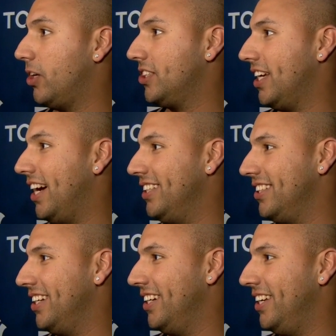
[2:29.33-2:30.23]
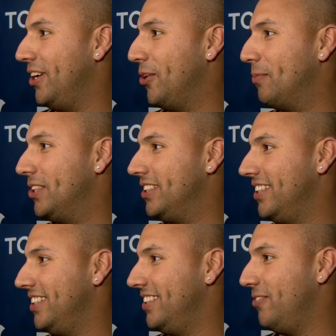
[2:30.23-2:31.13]
watch the guys uh, hit homers
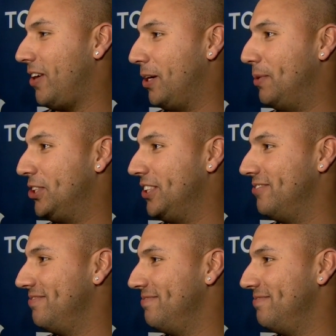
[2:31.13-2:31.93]
while you're pitching.